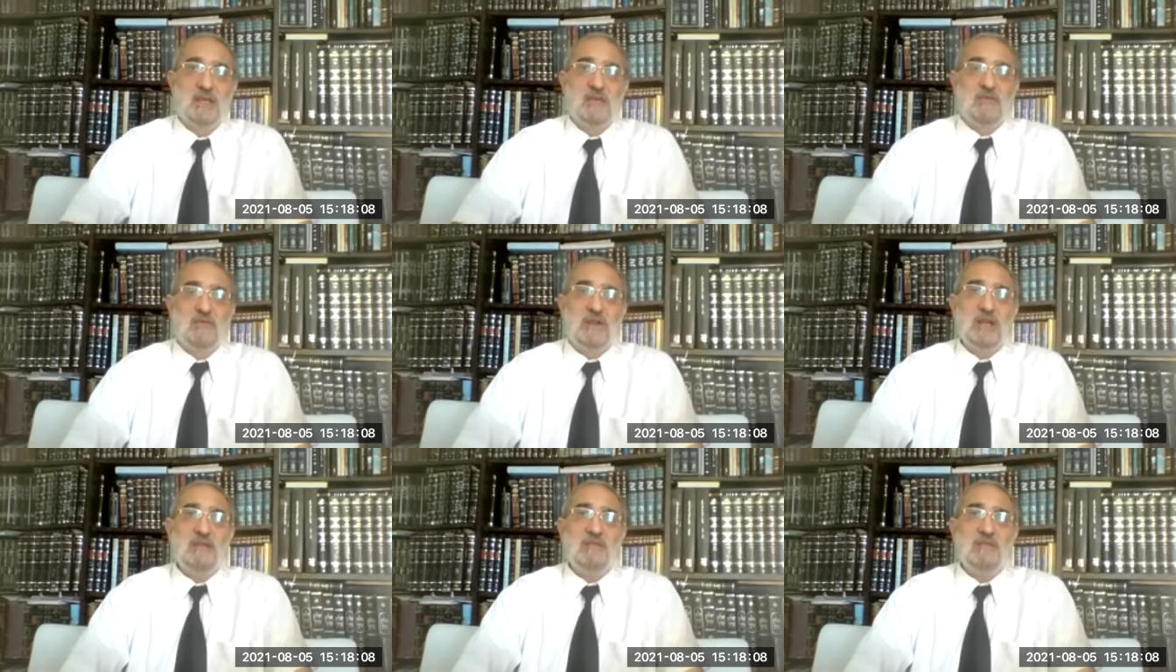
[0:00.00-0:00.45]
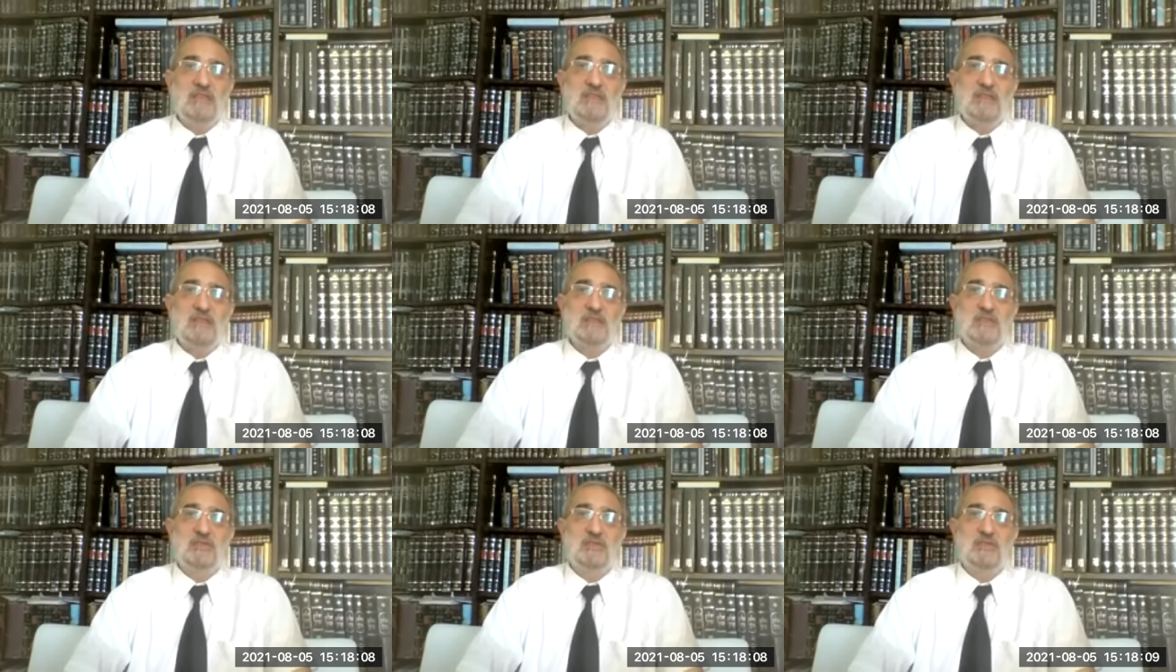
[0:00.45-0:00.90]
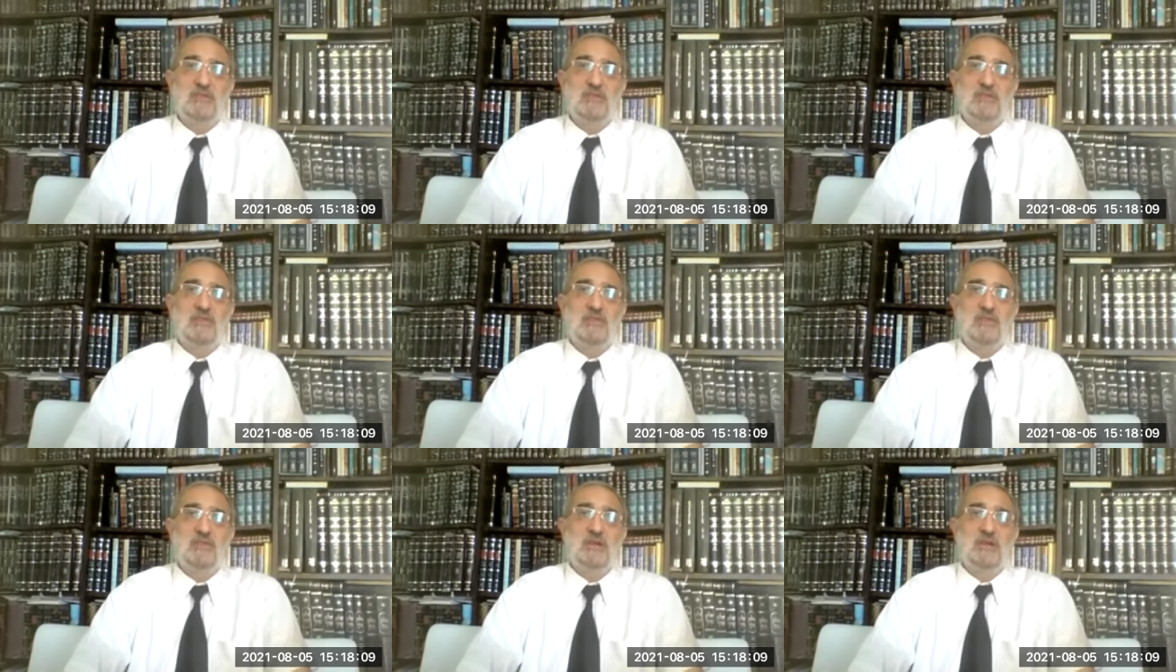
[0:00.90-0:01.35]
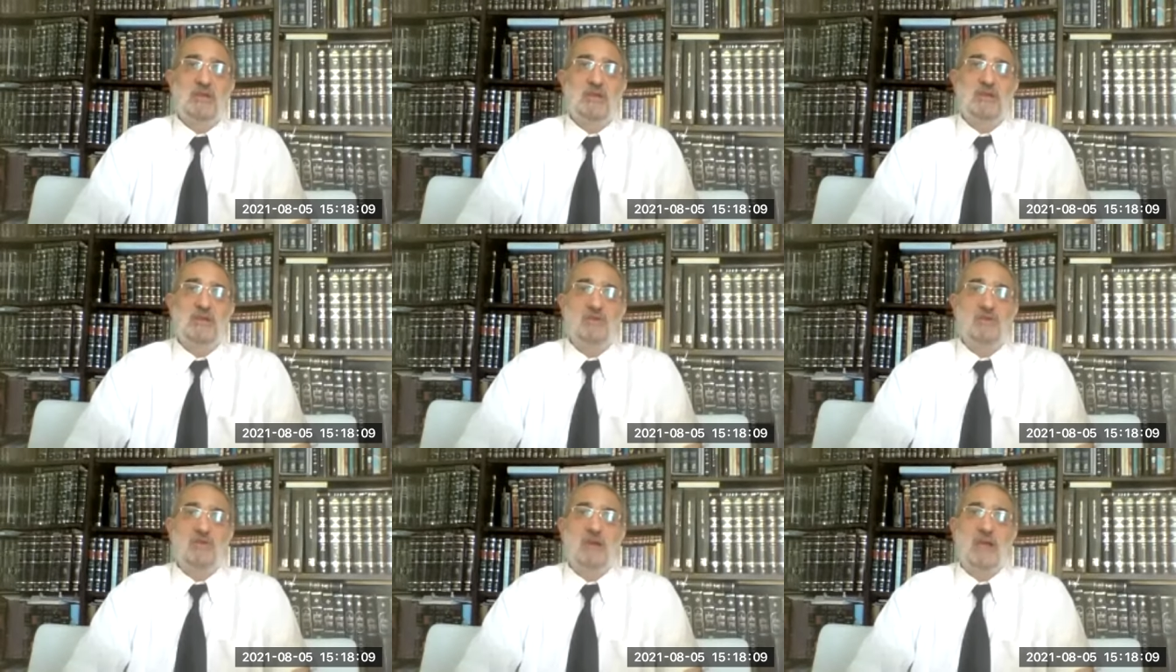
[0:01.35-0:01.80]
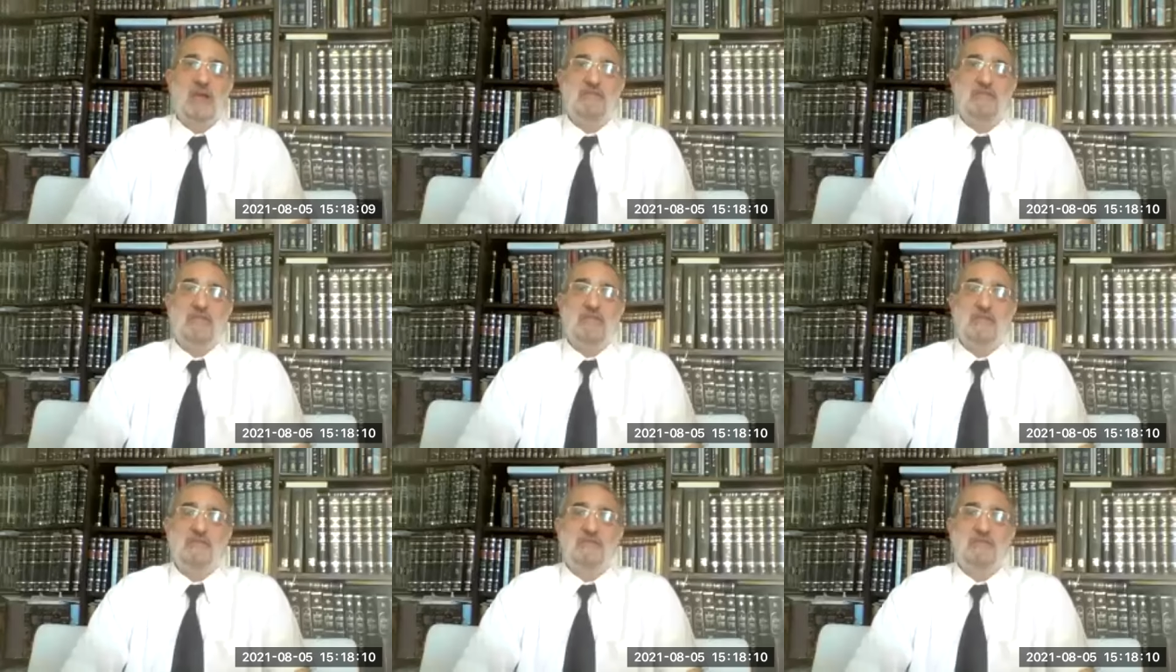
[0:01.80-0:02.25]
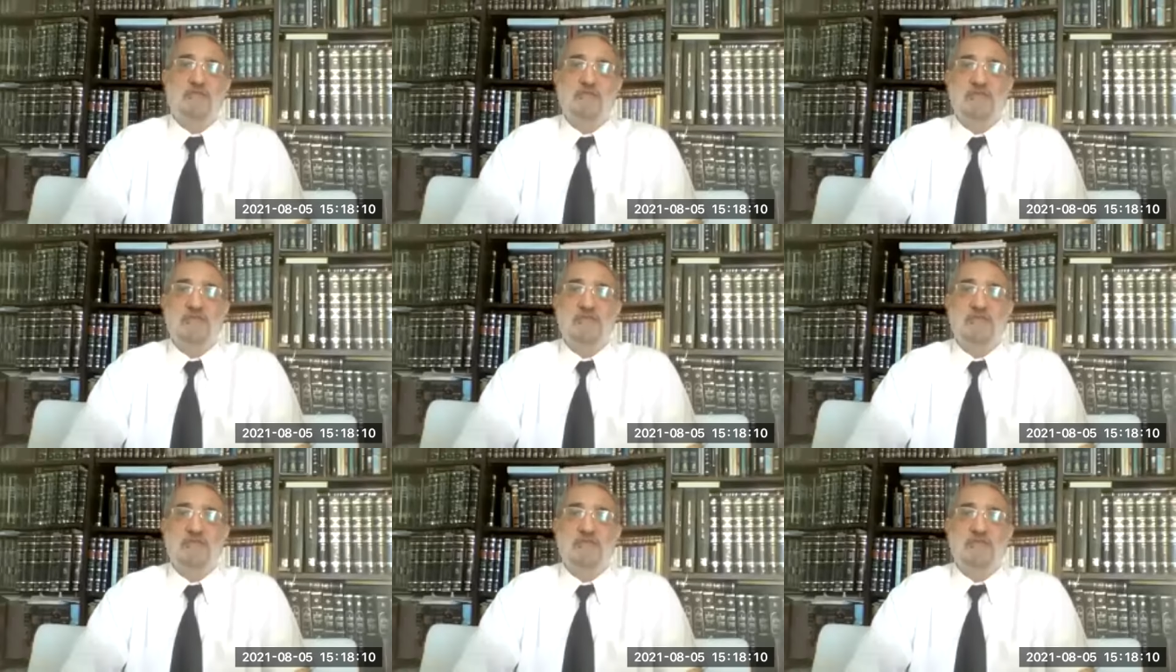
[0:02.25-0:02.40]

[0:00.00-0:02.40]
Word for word: Whenever that you you have the